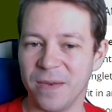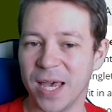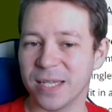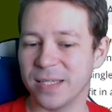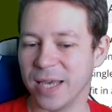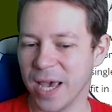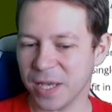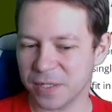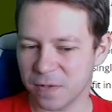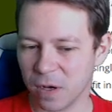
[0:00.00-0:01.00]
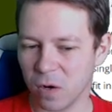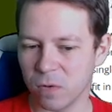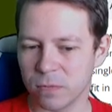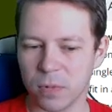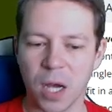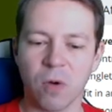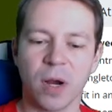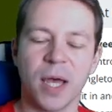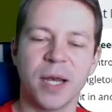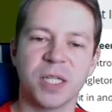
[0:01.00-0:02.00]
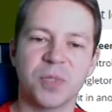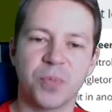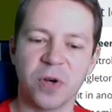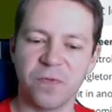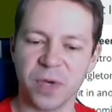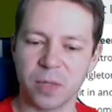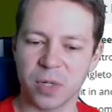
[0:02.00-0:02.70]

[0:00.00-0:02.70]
has the ace though, our hand is perfect,